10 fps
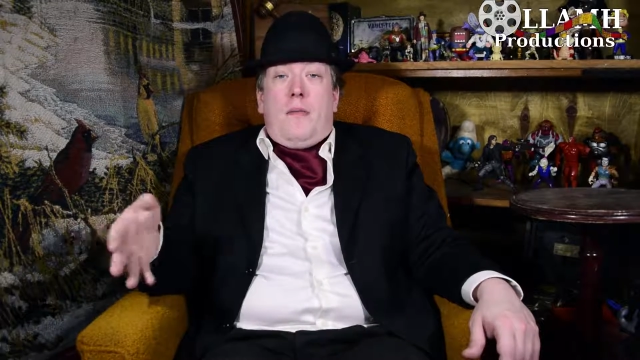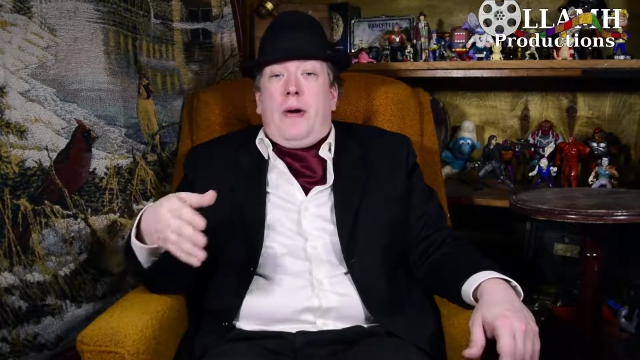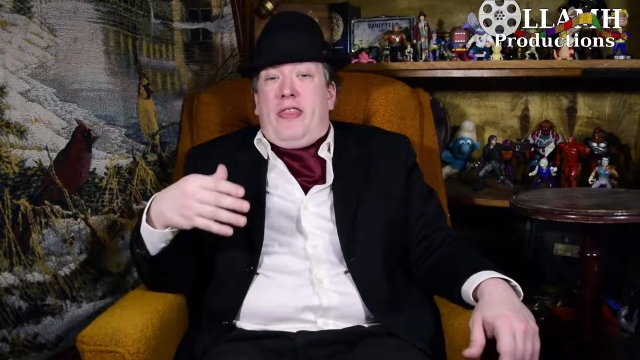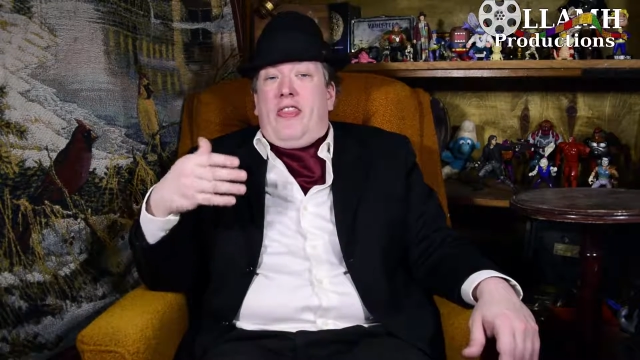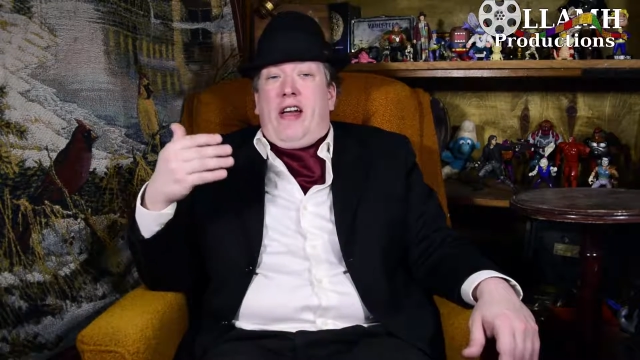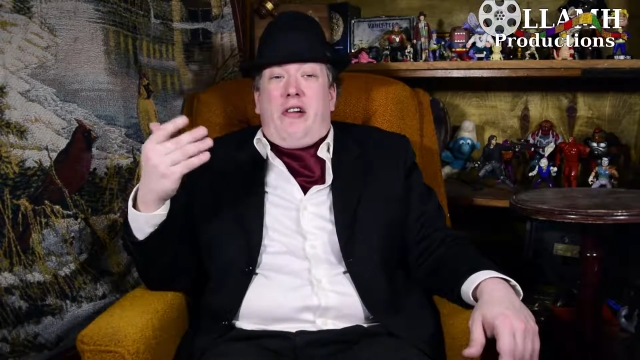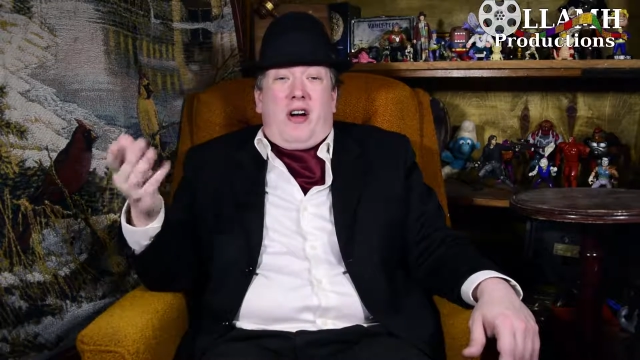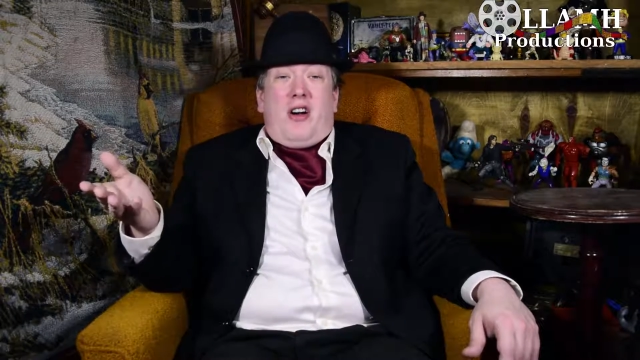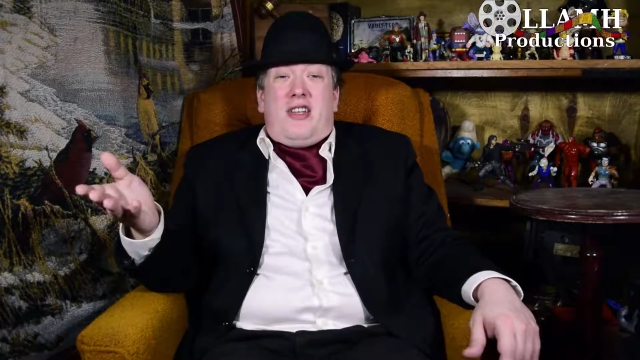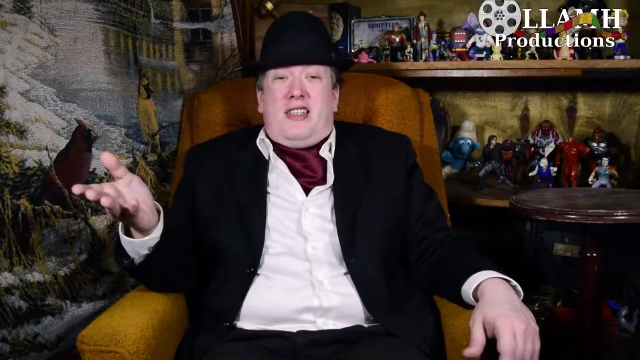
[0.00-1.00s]
but there
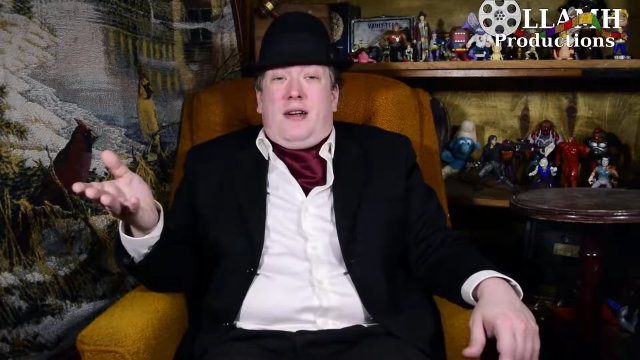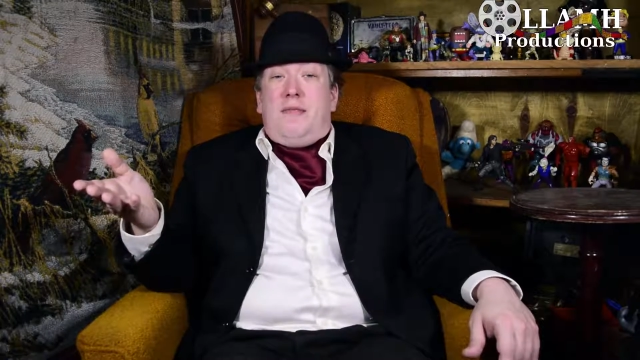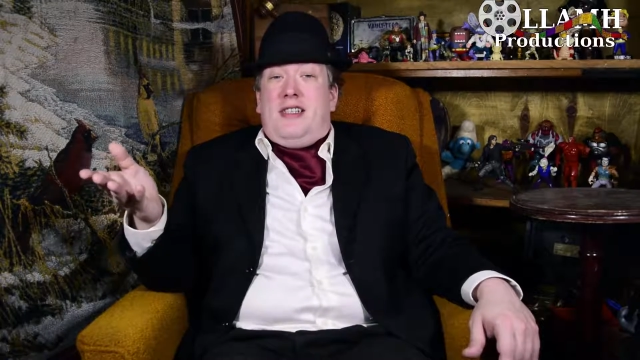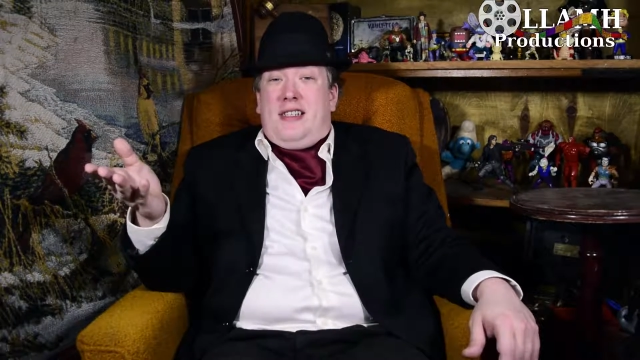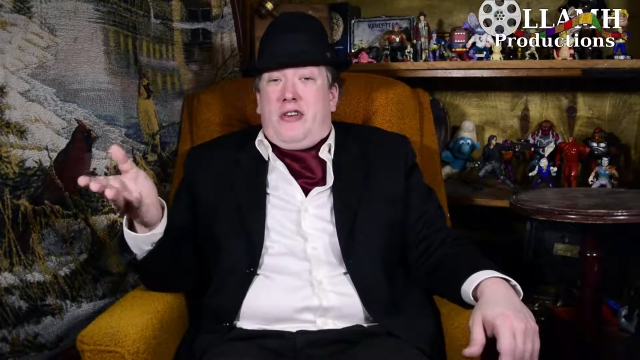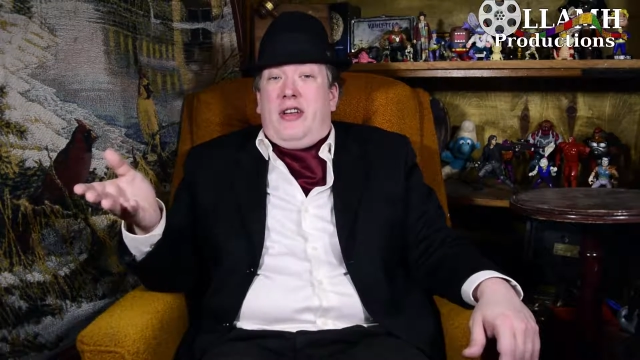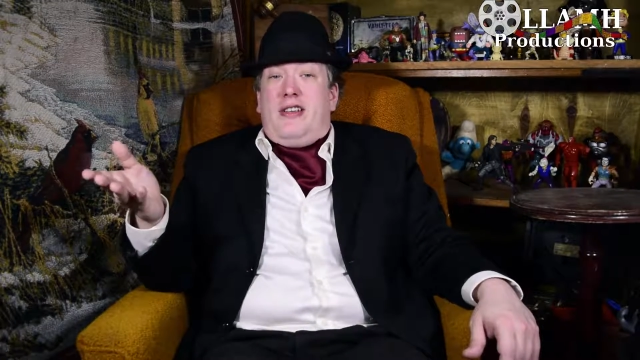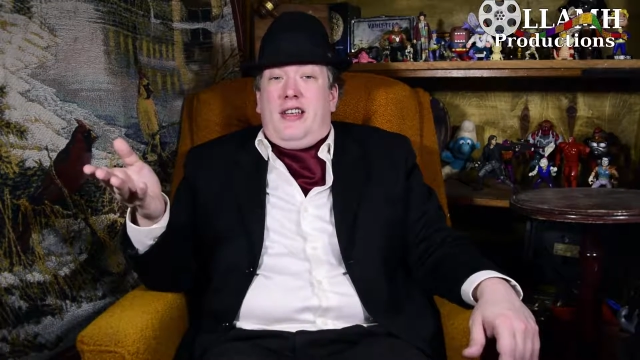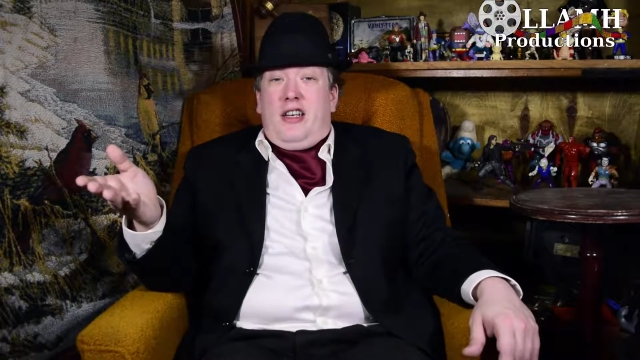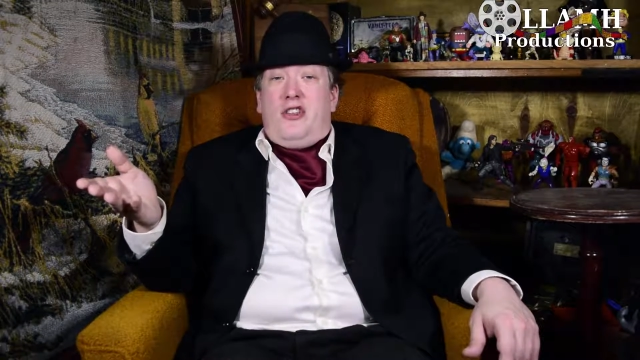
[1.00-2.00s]
are some
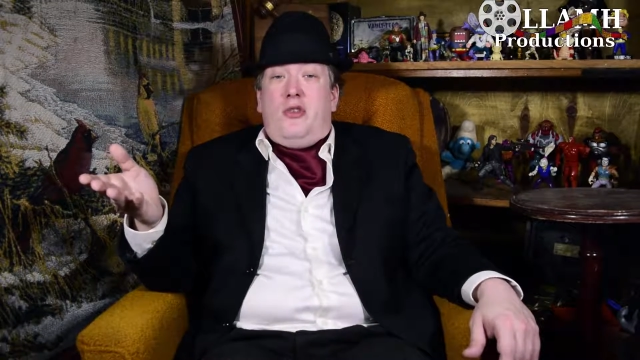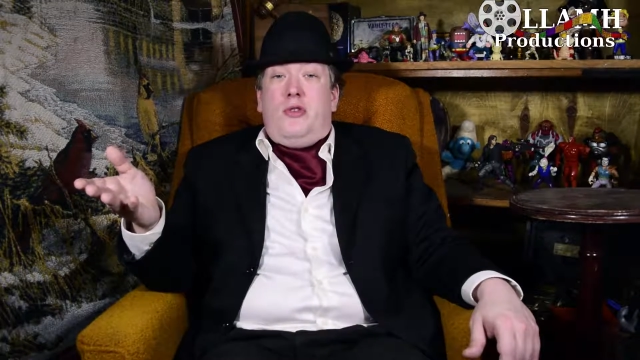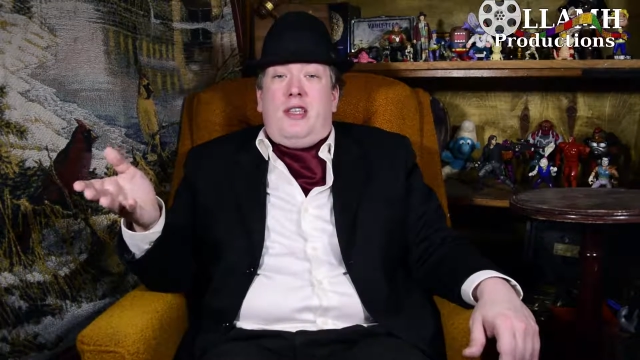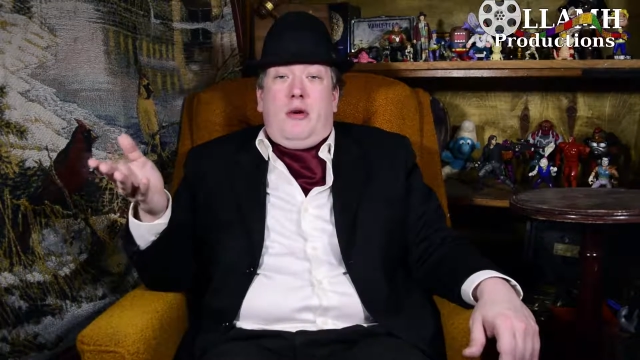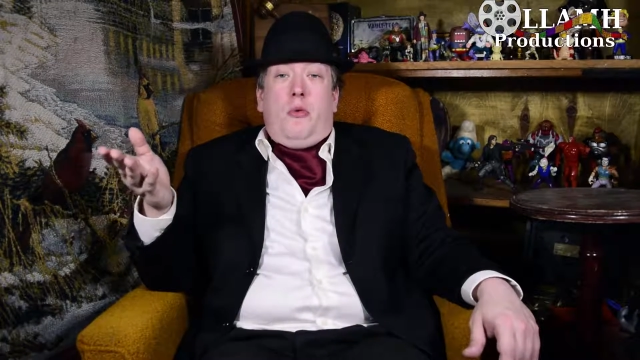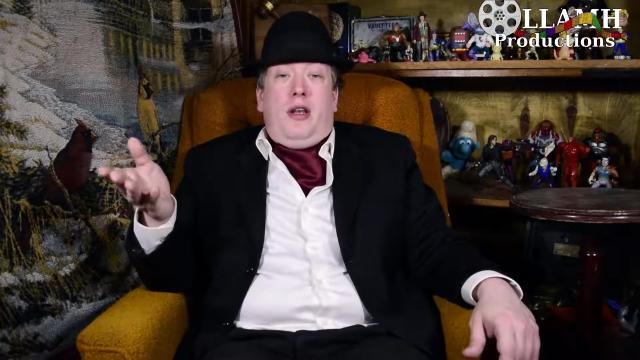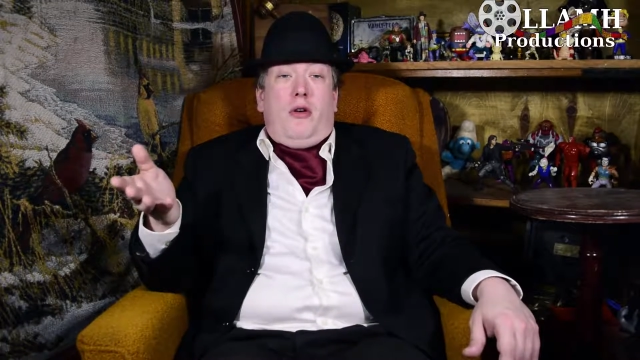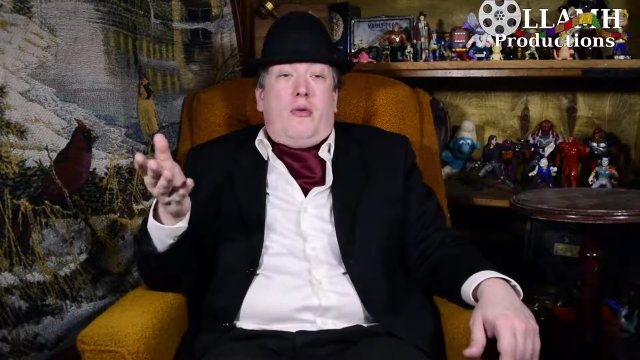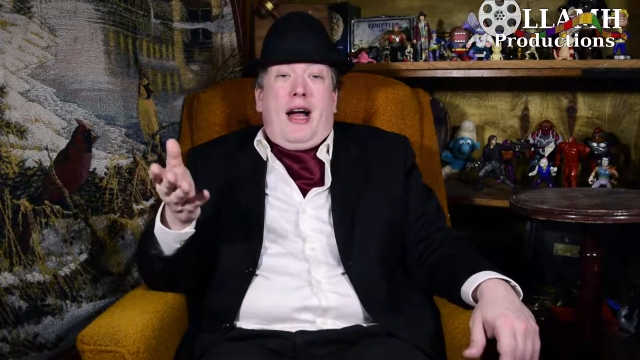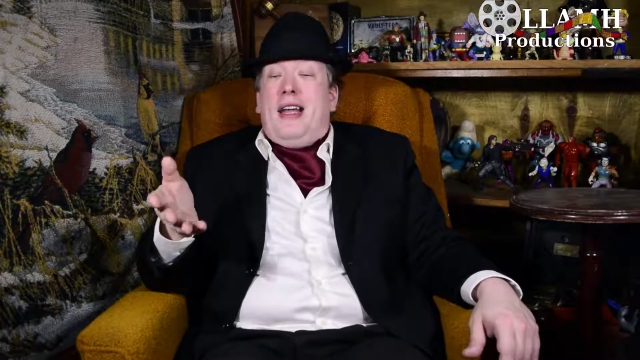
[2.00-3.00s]
serious issues that will
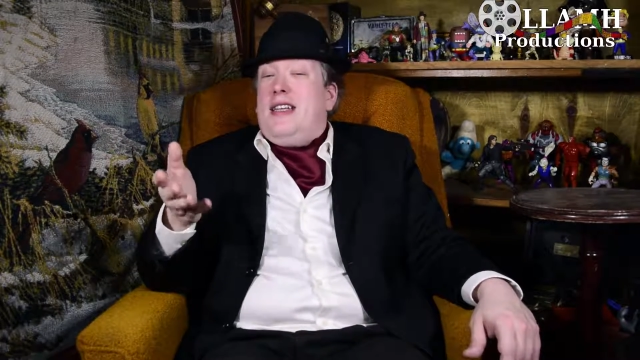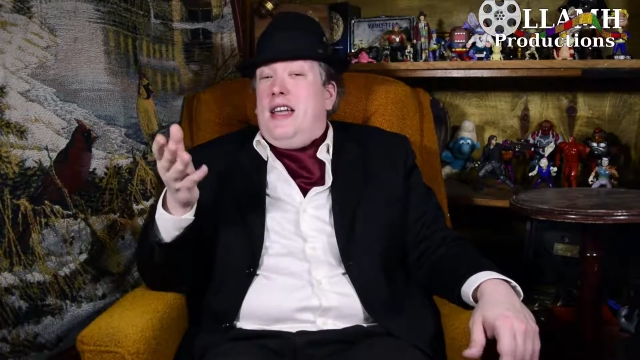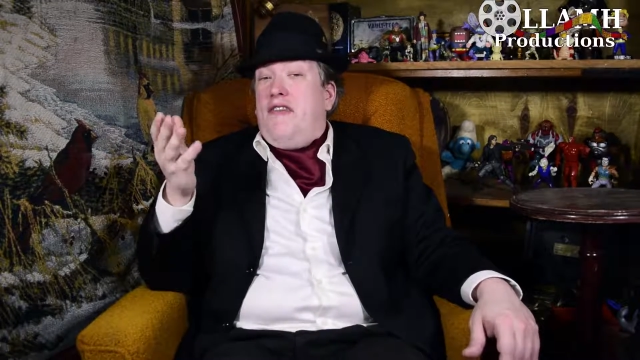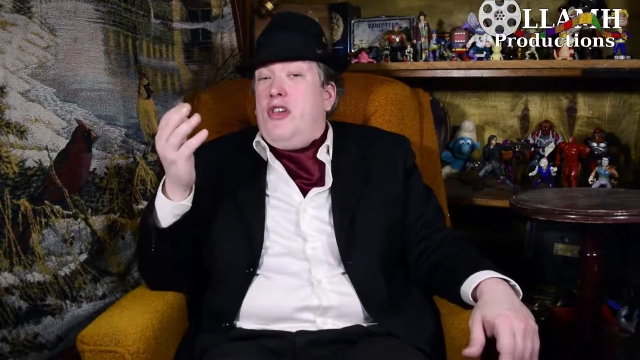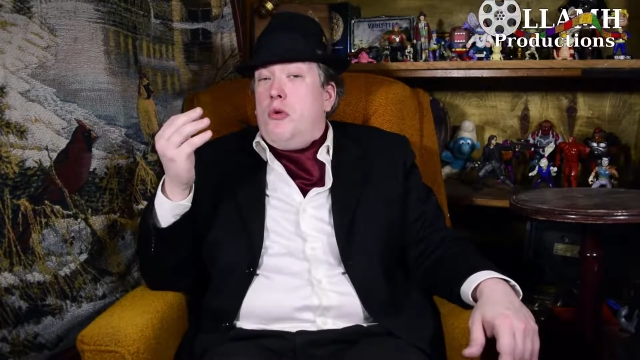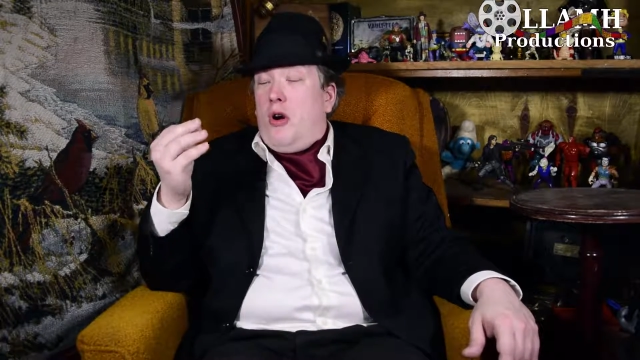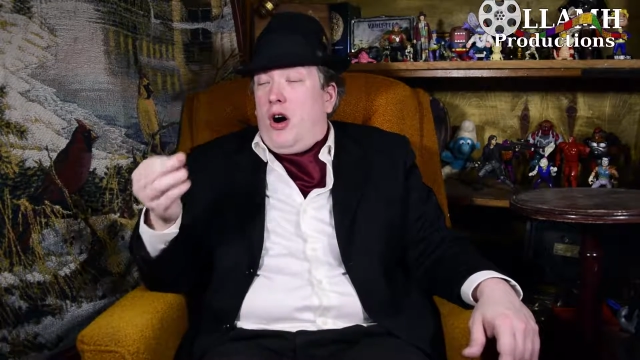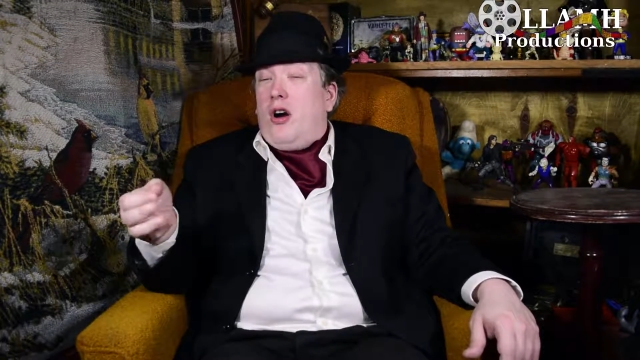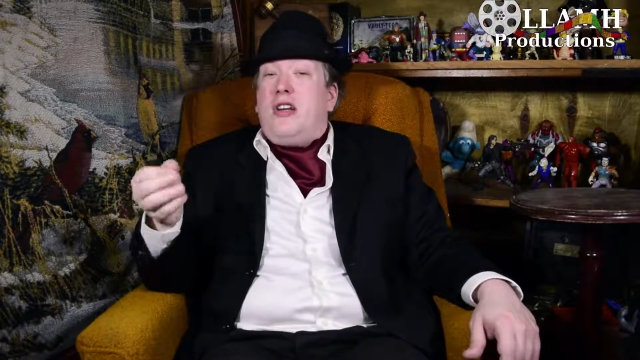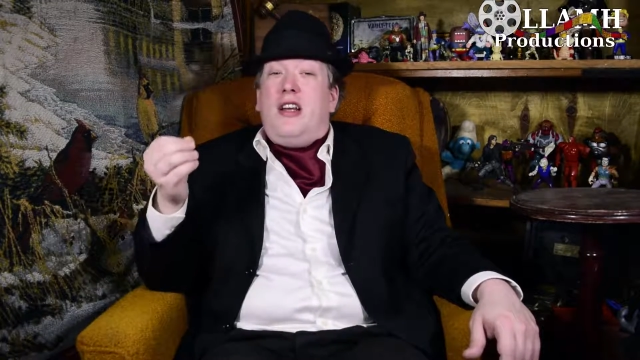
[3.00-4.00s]
arise if you
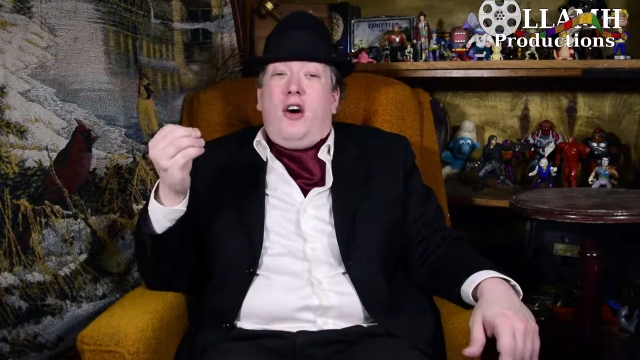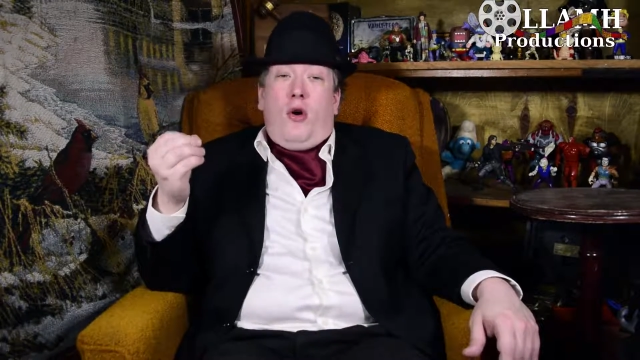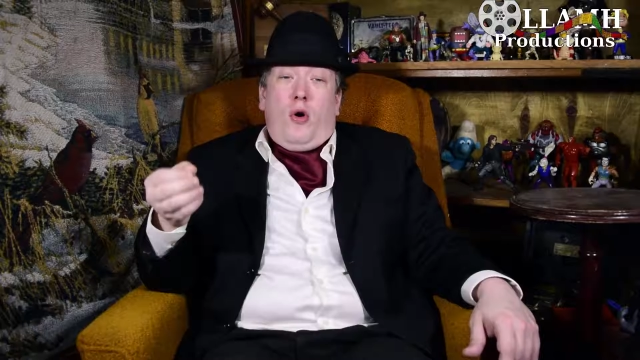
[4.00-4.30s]
aren't an